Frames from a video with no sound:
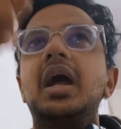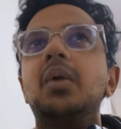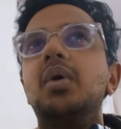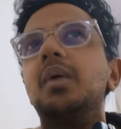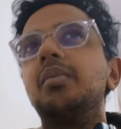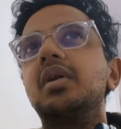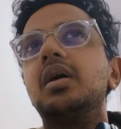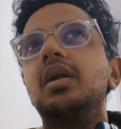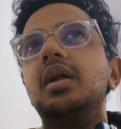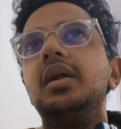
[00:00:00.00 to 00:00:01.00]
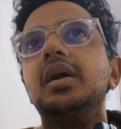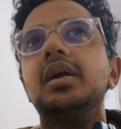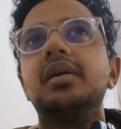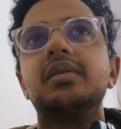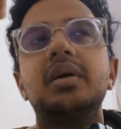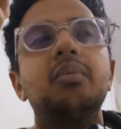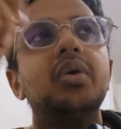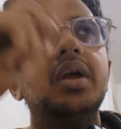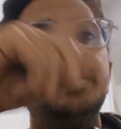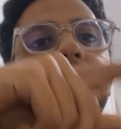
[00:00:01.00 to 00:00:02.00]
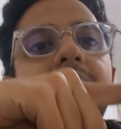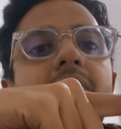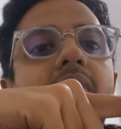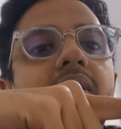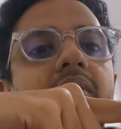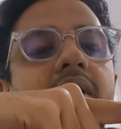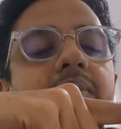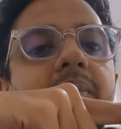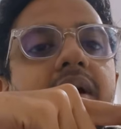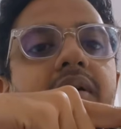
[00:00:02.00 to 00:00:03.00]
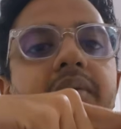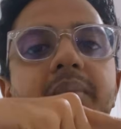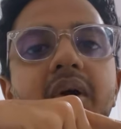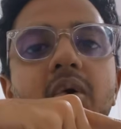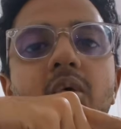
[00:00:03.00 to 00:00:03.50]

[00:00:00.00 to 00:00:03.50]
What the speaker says: And when I'm running it, somewhere in one part of my